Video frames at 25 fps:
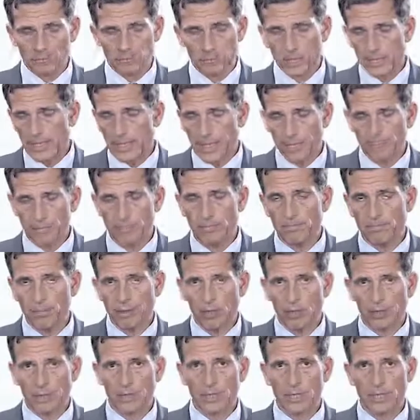standard
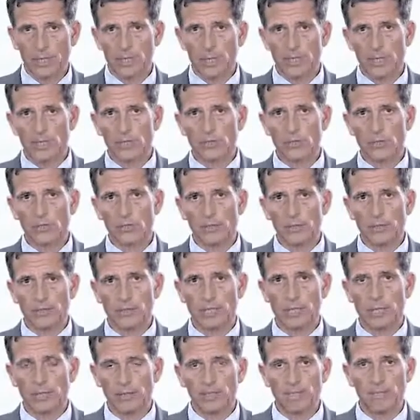bond is going to
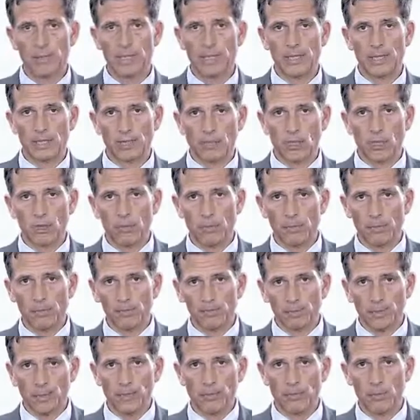start paying
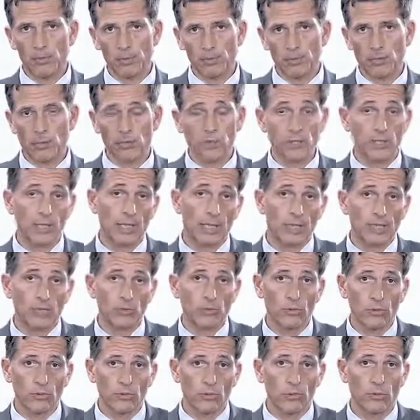coupon payments on an
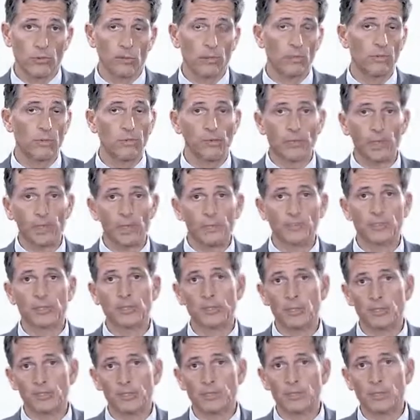annual or perhaps
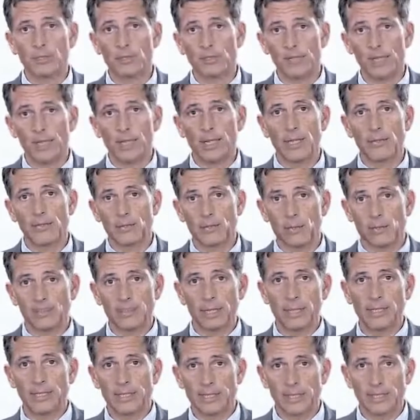some semi-annual
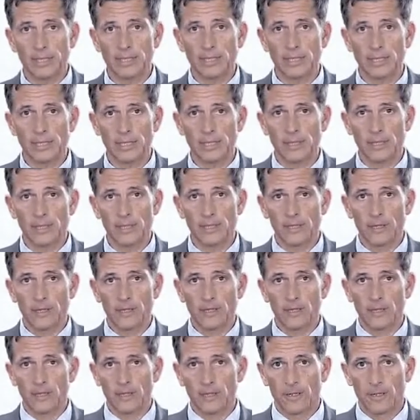basis
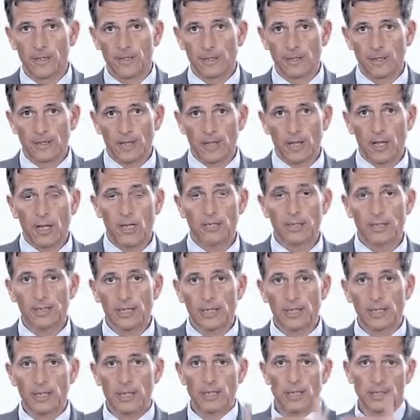
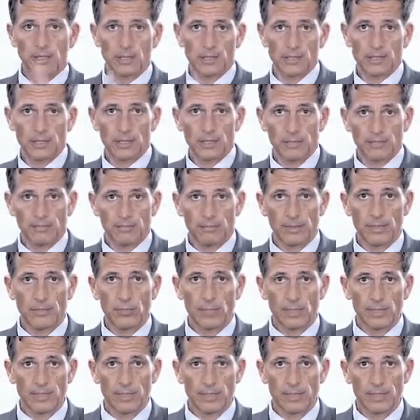until
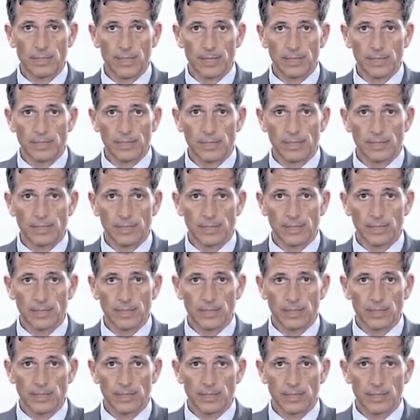maturity date.
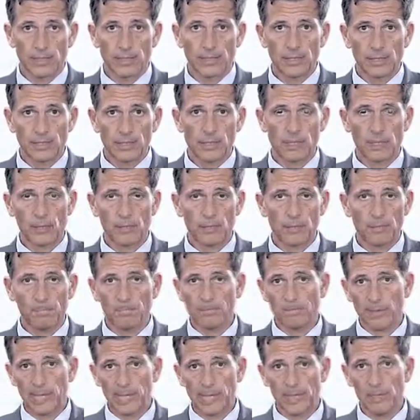And then they're going to
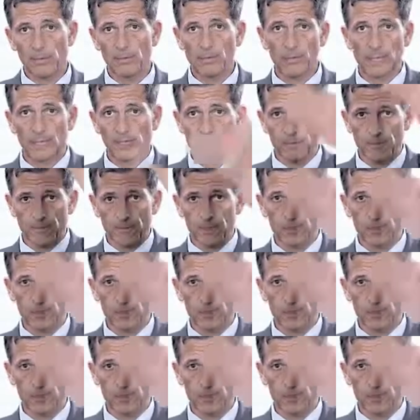pay a big